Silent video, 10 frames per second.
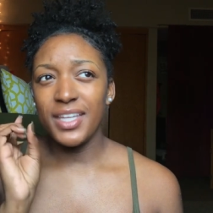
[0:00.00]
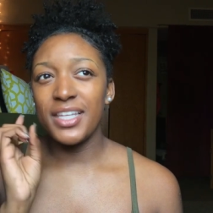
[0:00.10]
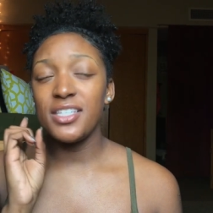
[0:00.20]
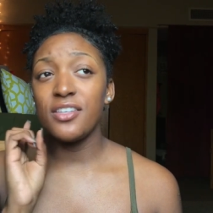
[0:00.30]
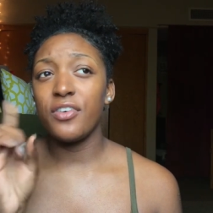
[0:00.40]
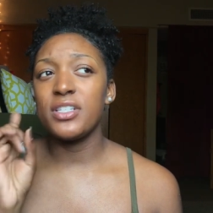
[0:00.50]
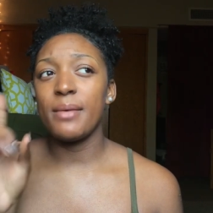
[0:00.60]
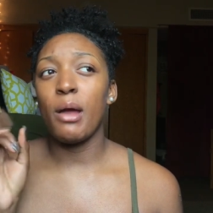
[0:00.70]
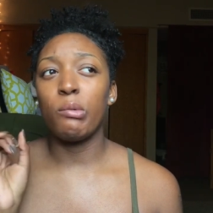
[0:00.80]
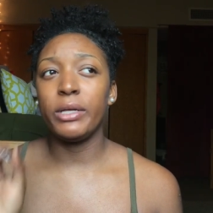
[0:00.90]
this is the first
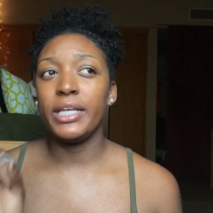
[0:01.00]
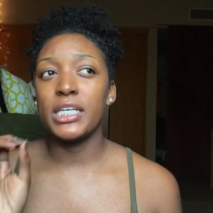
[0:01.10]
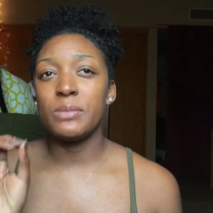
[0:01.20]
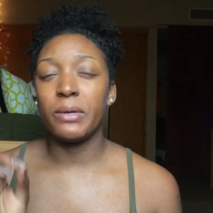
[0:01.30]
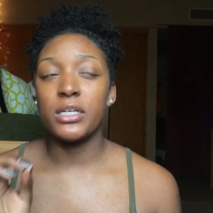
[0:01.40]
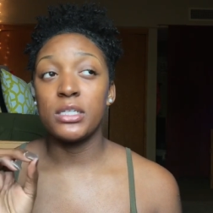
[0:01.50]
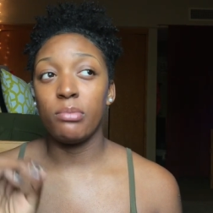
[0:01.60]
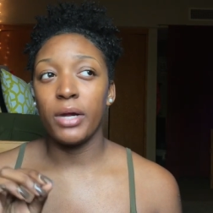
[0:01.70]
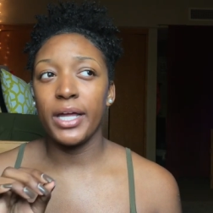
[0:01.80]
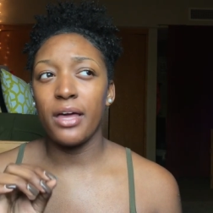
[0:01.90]
time I really experienced a
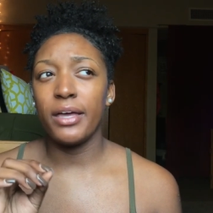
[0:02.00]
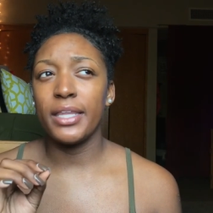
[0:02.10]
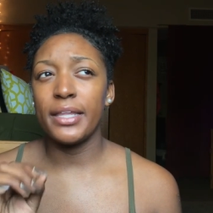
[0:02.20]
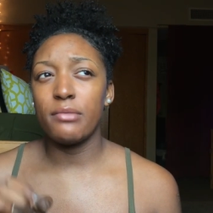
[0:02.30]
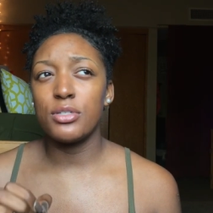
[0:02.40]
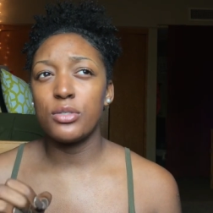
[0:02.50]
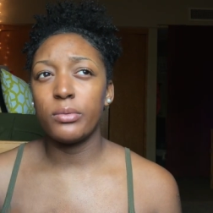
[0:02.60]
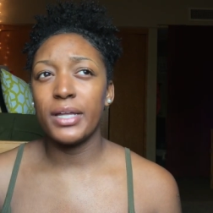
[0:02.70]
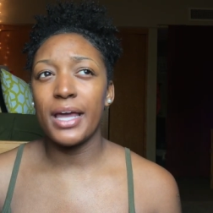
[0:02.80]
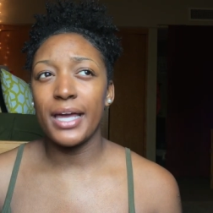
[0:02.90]
breakout, and that was
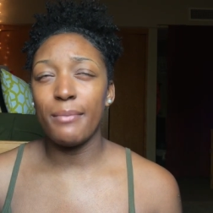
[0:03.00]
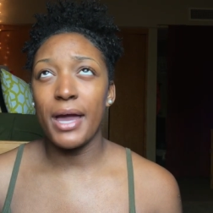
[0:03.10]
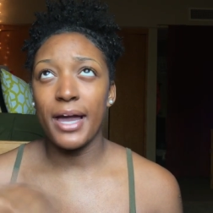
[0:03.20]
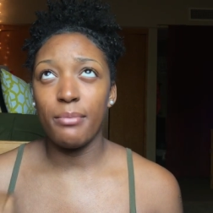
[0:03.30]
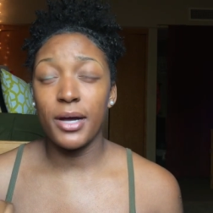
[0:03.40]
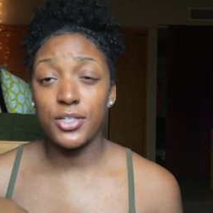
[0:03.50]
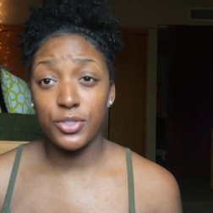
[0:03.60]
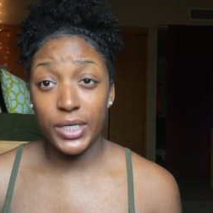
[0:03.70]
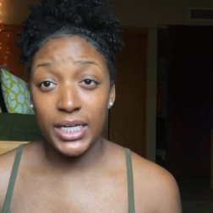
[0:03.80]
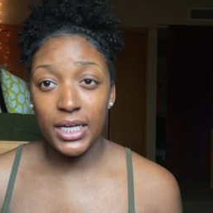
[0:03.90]
when I got my eyebrows
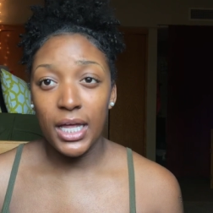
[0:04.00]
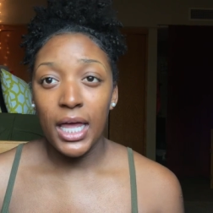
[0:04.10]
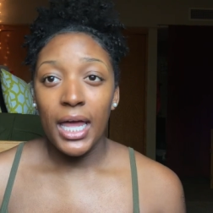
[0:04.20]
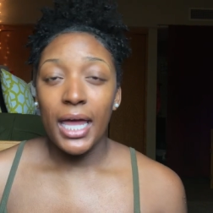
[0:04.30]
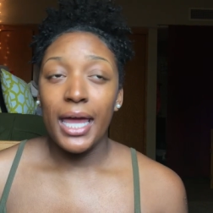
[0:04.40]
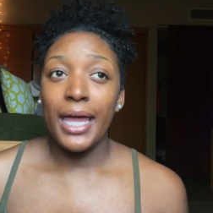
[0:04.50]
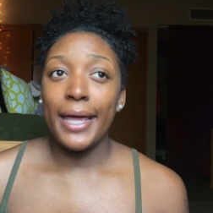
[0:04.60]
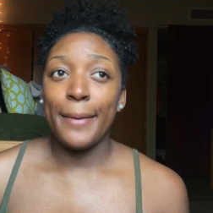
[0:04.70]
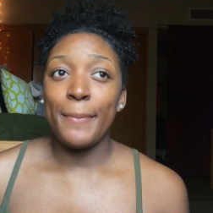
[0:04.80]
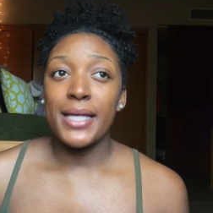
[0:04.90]
threaded
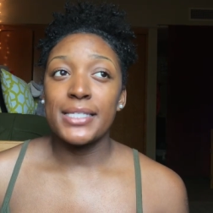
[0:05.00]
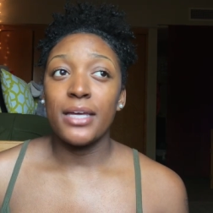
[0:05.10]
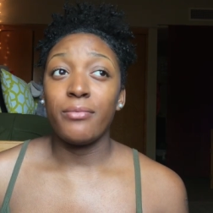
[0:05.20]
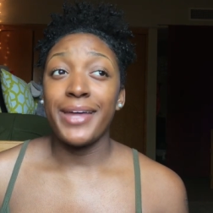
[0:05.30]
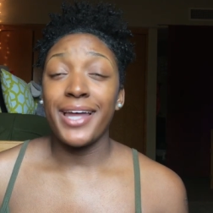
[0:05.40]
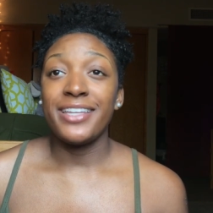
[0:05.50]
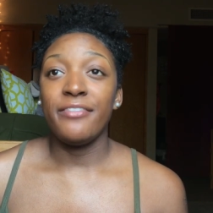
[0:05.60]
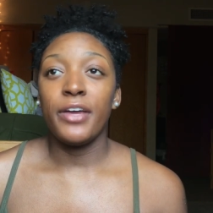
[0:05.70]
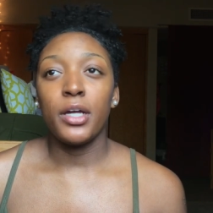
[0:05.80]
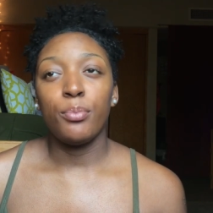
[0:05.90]
and my skin
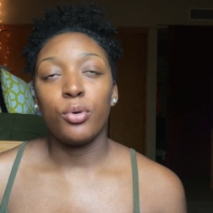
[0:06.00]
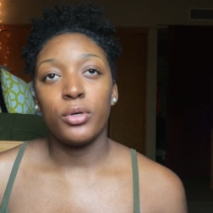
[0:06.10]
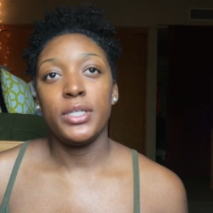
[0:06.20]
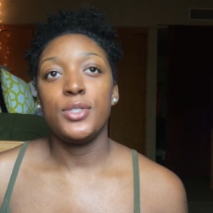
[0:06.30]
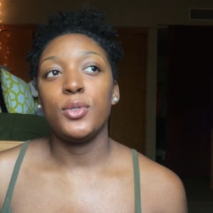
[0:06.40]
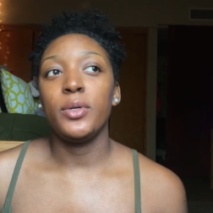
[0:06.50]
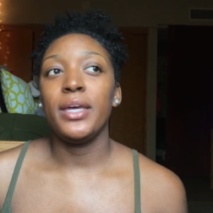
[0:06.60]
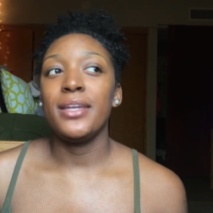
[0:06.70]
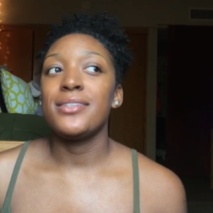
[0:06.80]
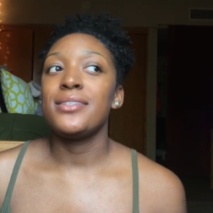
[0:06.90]
reacted very poorly to
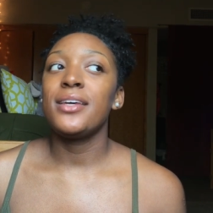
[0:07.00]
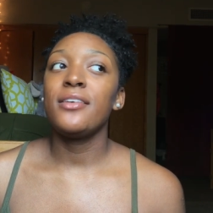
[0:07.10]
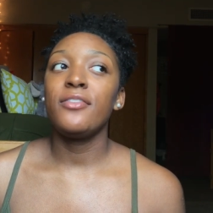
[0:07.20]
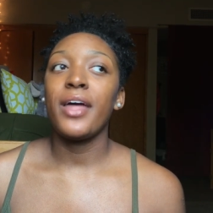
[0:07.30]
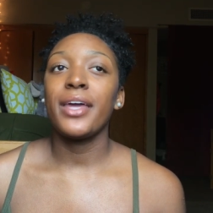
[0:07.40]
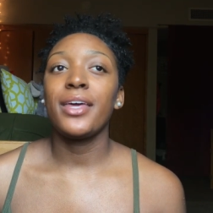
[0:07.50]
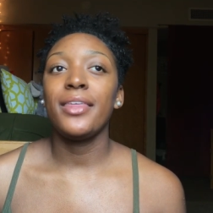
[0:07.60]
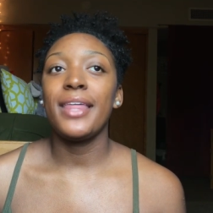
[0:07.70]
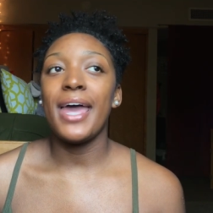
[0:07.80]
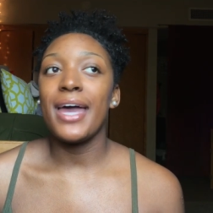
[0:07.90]
it. And instead of like
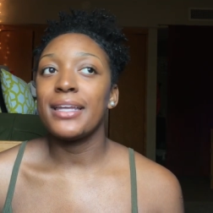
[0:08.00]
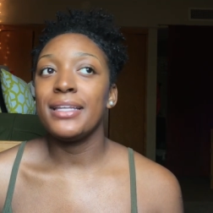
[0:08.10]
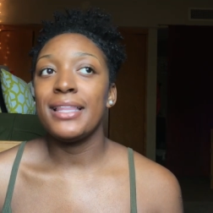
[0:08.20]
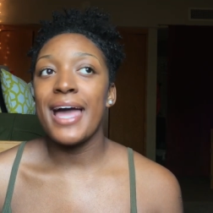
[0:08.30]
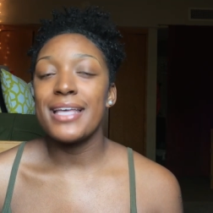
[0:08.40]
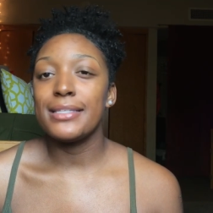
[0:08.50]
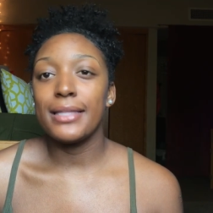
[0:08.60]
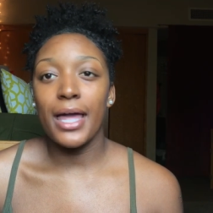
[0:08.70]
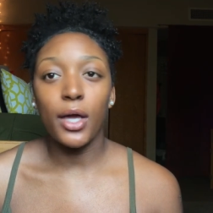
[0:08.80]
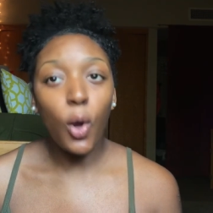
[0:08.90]
the acne lasting
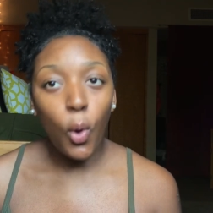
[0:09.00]
like